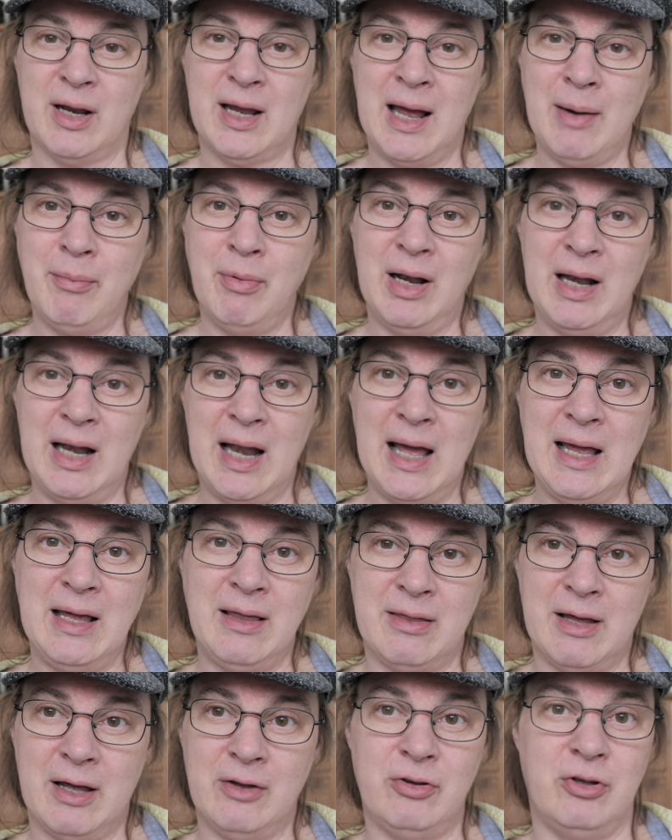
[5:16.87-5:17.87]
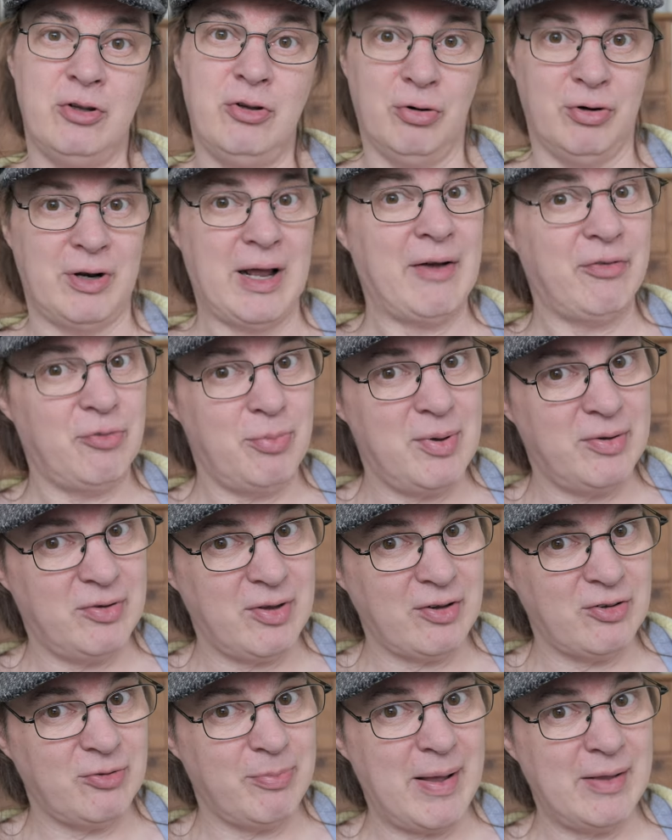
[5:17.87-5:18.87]
camera like that, you don't have to be as
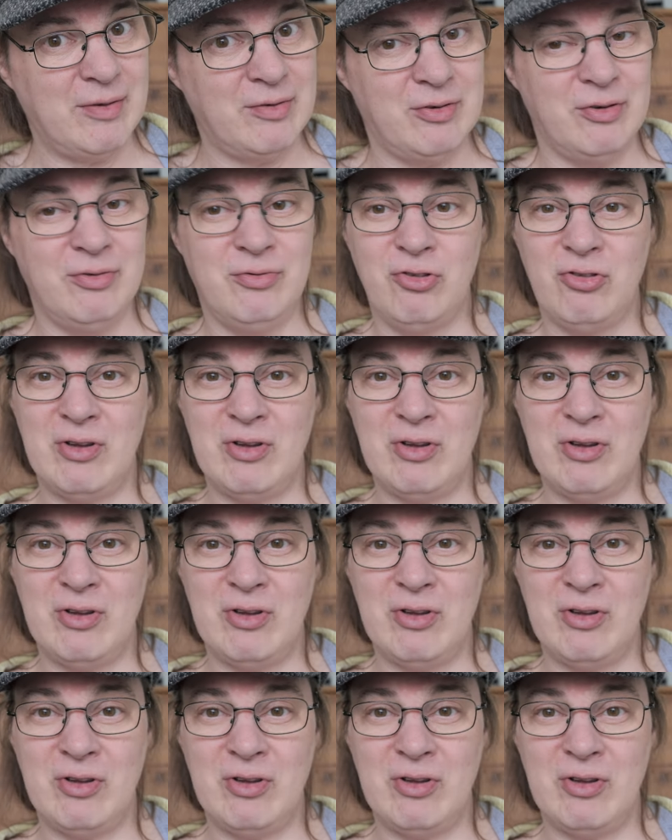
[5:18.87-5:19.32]
expensive.